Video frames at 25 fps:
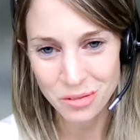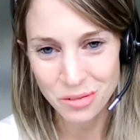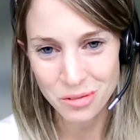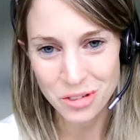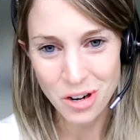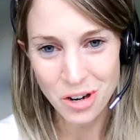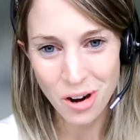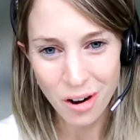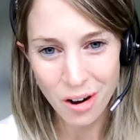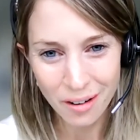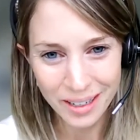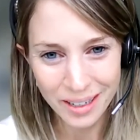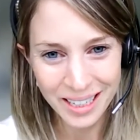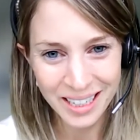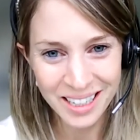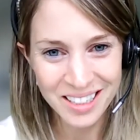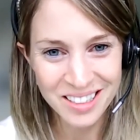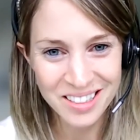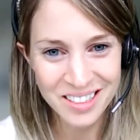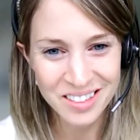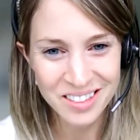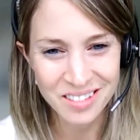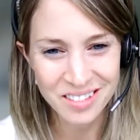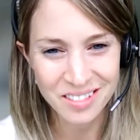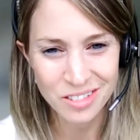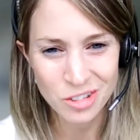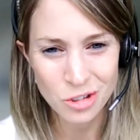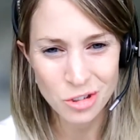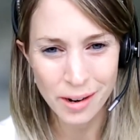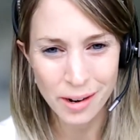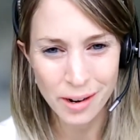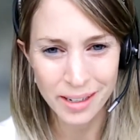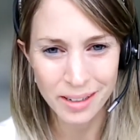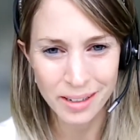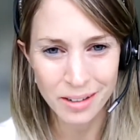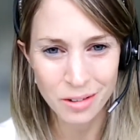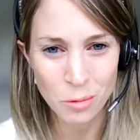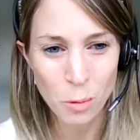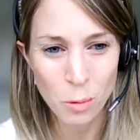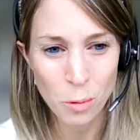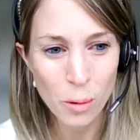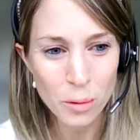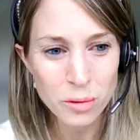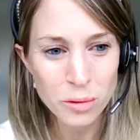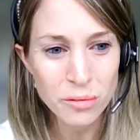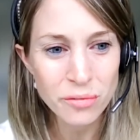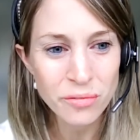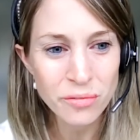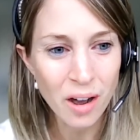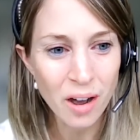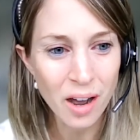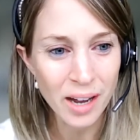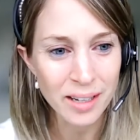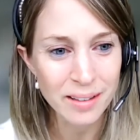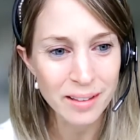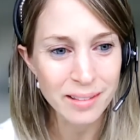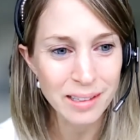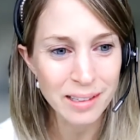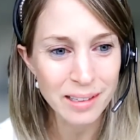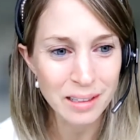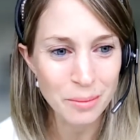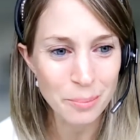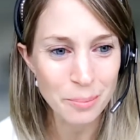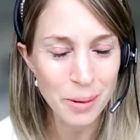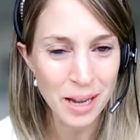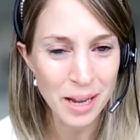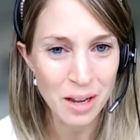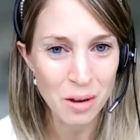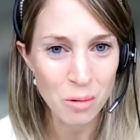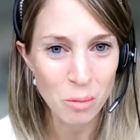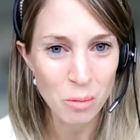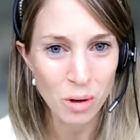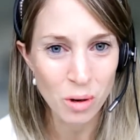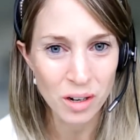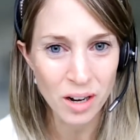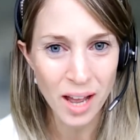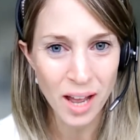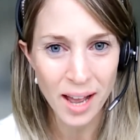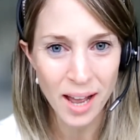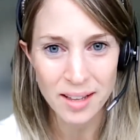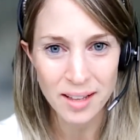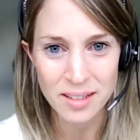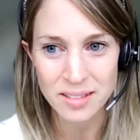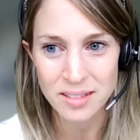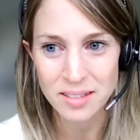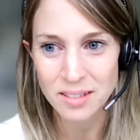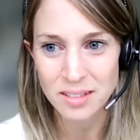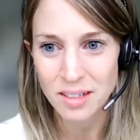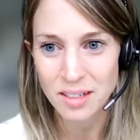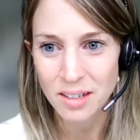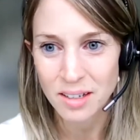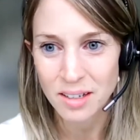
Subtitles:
targets, and try and quantify a little bit what has